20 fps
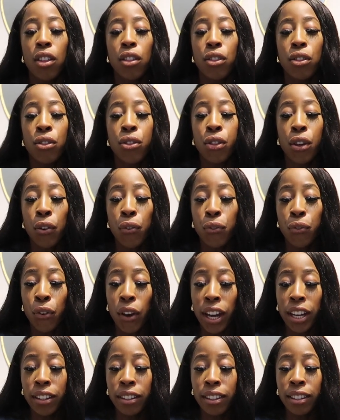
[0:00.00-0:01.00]
The
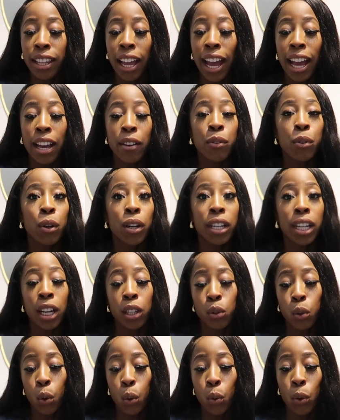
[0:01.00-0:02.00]
friend that everyone
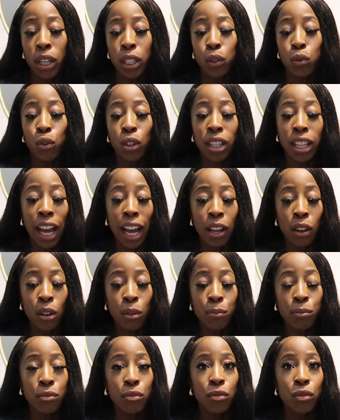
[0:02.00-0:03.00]
can always rely
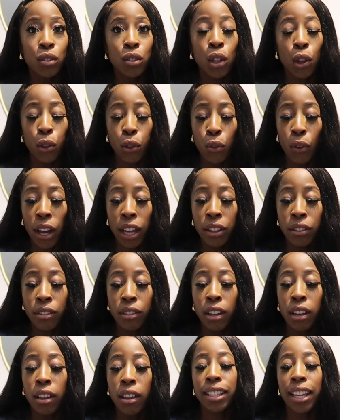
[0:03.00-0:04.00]
on. The
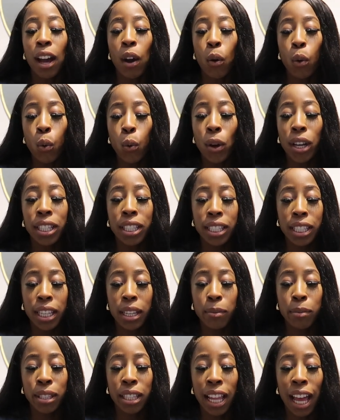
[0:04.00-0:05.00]
friend that always
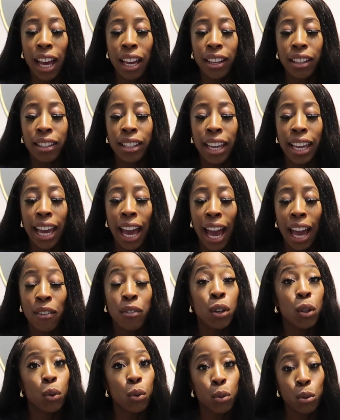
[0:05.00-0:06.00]
seems like they
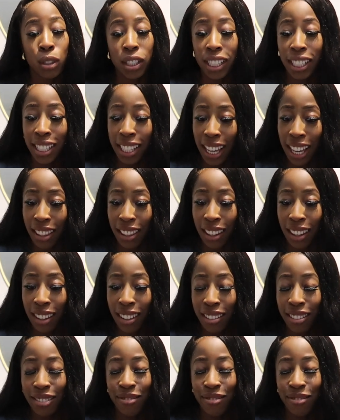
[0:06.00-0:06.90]
have it all together.